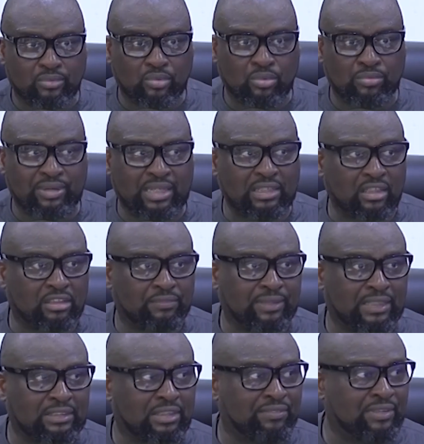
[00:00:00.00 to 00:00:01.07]
We've had a lot of
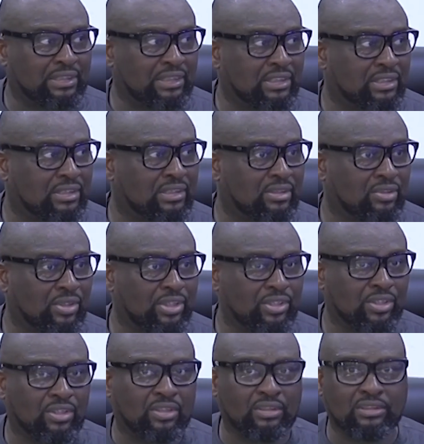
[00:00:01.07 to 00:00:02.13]
activities going
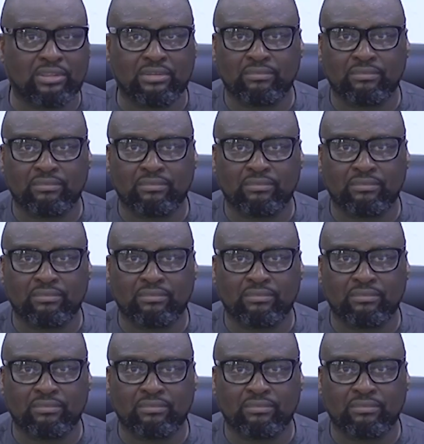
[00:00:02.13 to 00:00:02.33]
on